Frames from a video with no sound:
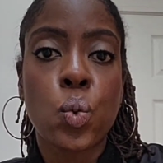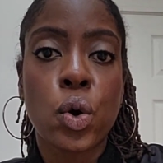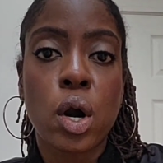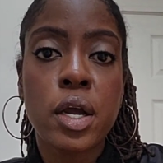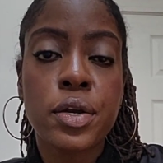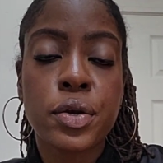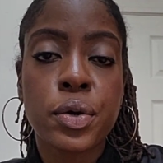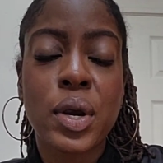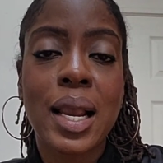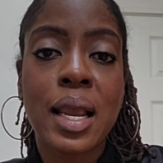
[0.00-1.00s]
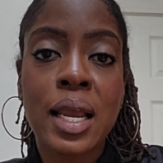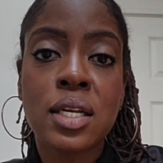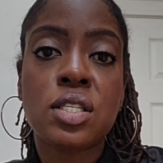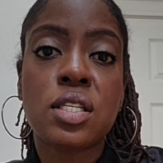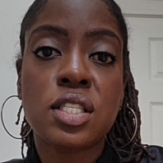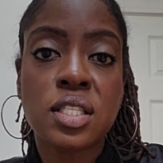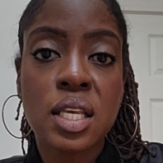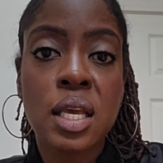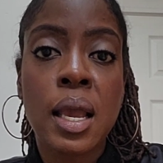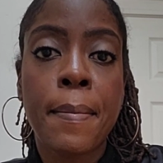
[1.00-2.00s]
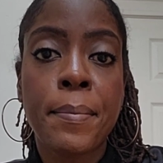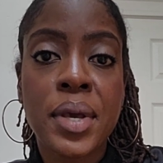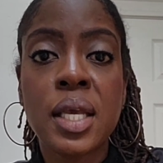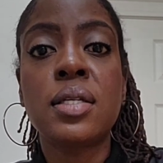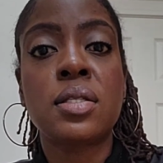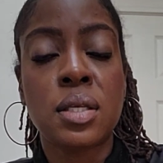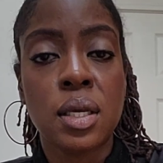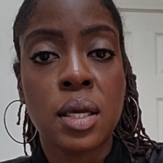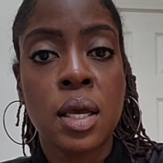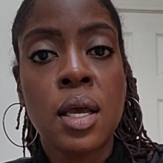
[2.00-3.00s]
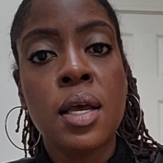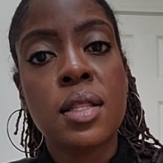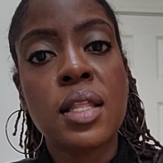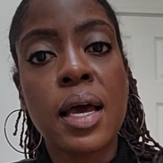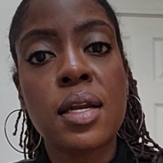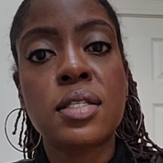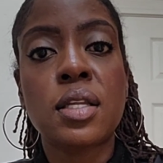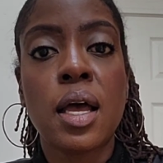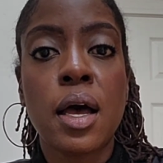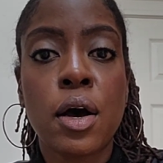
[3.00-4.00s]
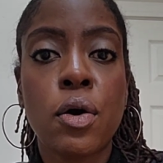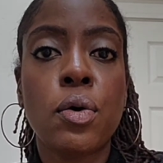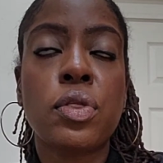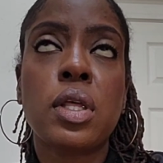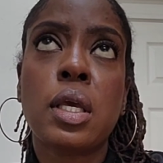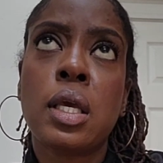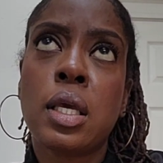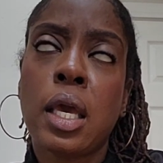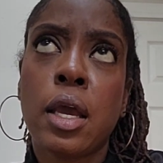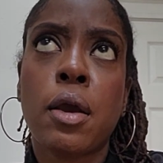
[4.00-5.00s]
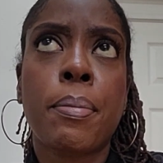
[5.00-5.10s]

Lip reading: were under HCPC. That is the Health Care